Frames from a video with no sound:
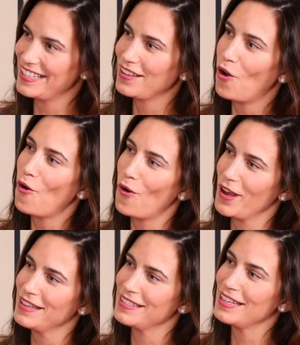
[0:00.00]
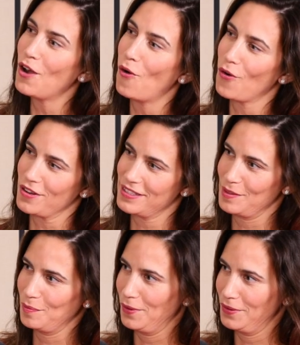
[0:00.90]
e what could it be easy or
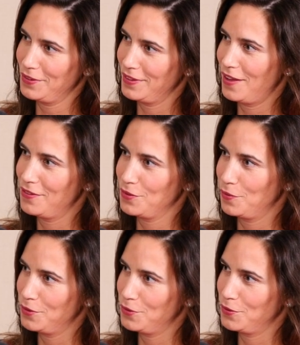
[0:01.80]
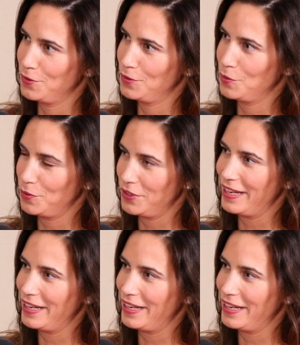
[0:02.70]
simple you don't have to to do to put